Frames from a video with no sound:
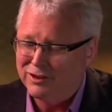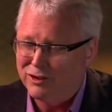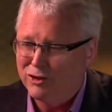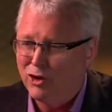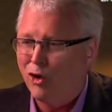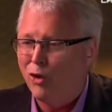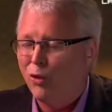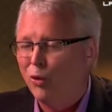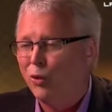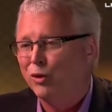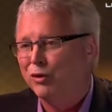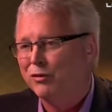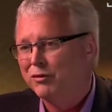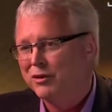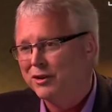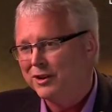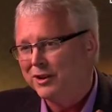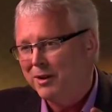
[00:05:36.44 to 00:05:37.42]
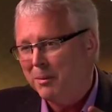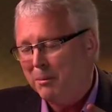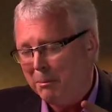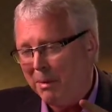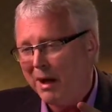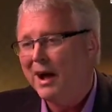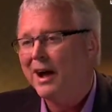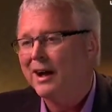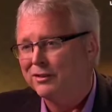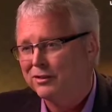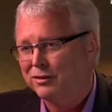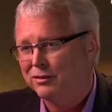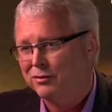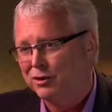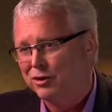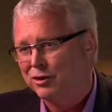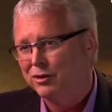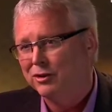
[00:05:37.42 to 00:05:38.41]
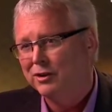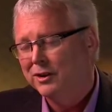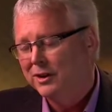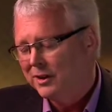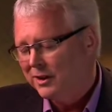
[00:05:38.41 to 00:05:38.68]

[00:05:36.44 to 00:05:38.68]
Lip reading: not all of the parts of you